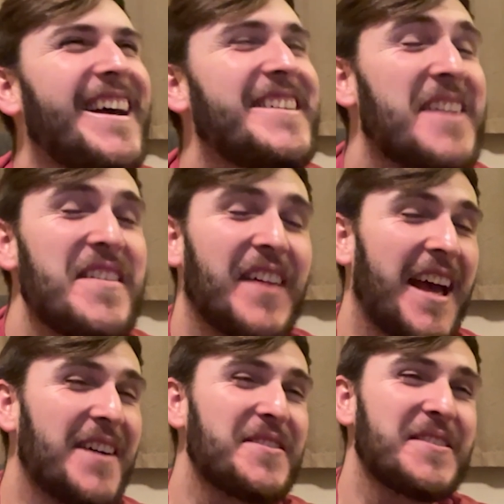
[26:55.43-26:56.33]
Is there anything
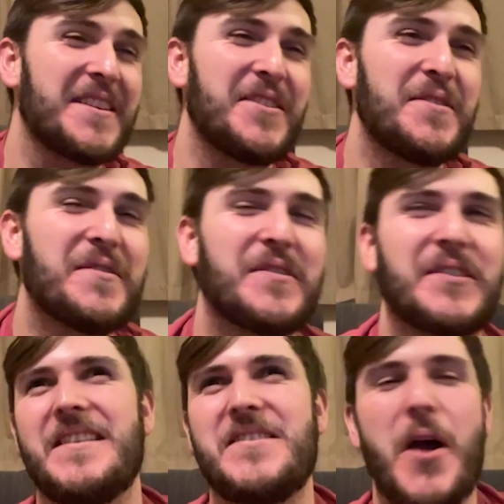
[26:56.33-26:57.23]
else that you've
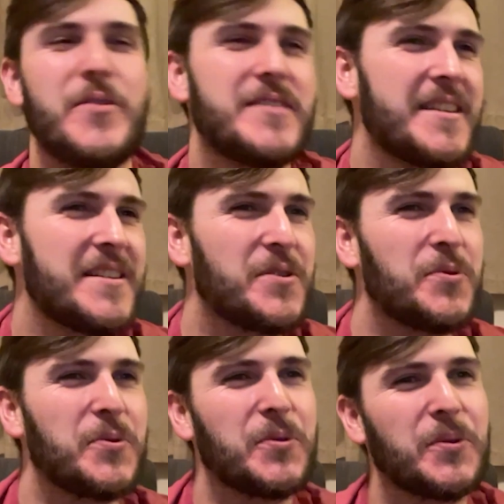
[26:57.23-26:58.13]
noticed
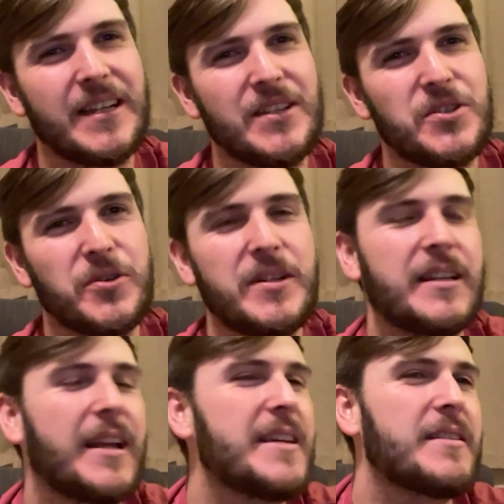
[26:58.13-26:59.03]
or enjoyed? I
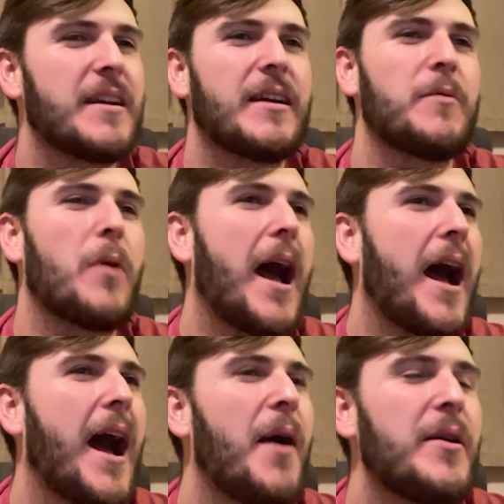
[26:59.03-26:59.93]
guess,
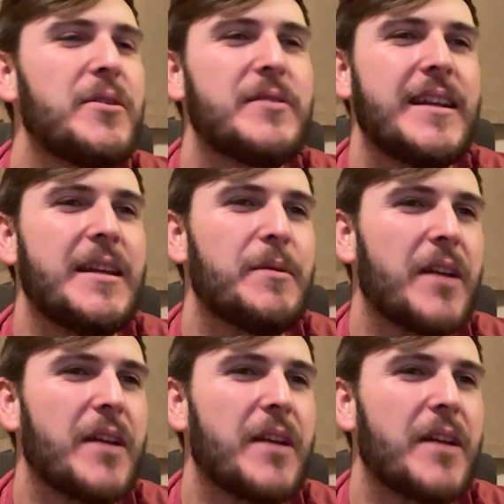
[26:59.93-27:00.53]
how are you dealing with